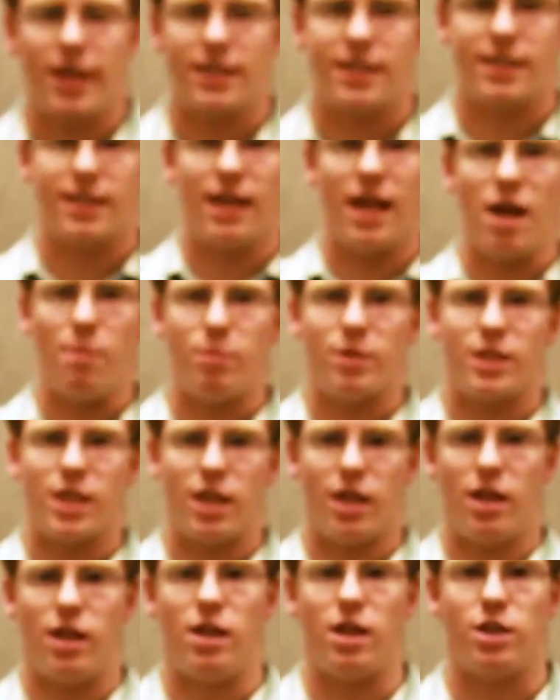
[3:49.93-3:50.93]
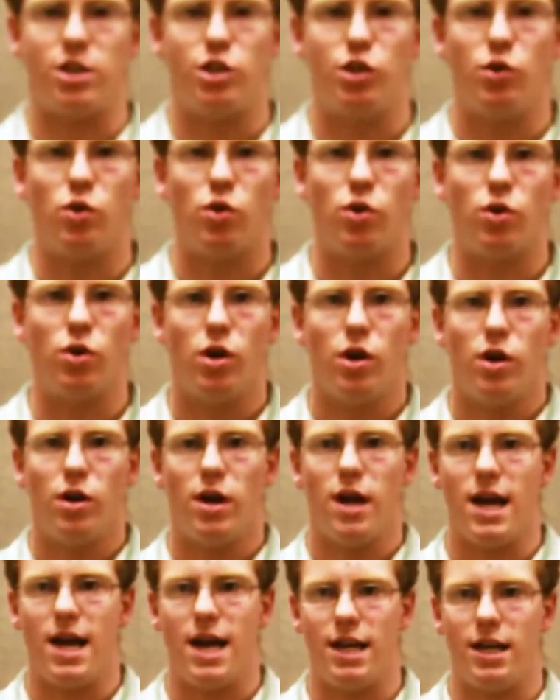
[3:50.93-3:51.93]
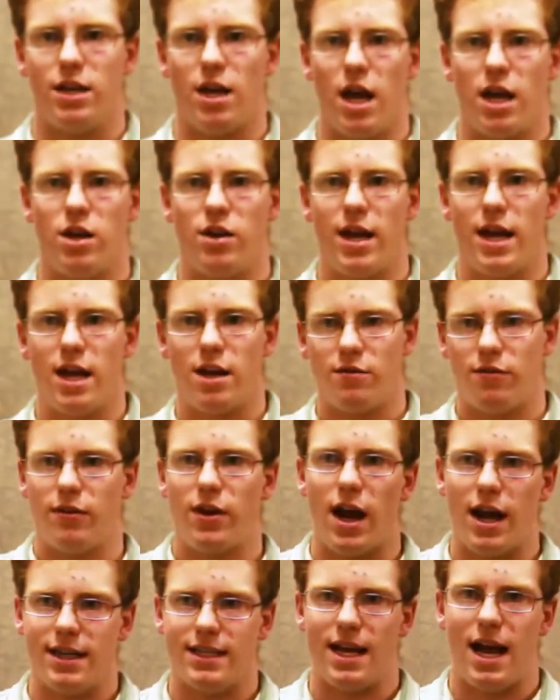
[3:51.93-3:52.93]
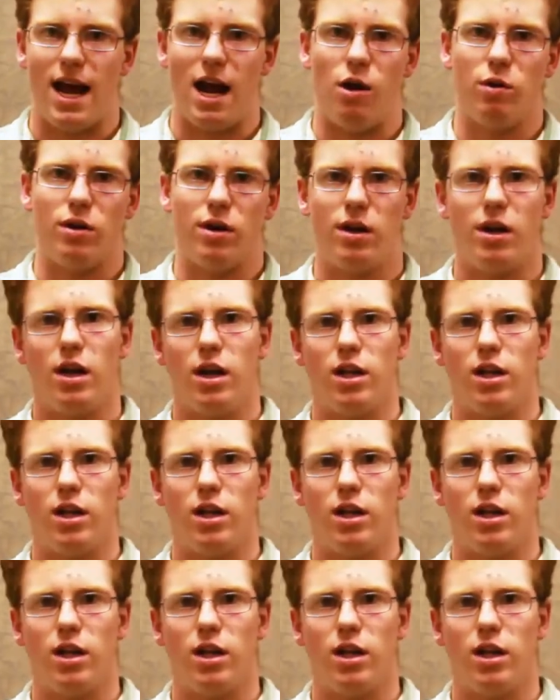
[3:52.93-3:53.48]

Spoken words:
slips and the tool and your hand flies out,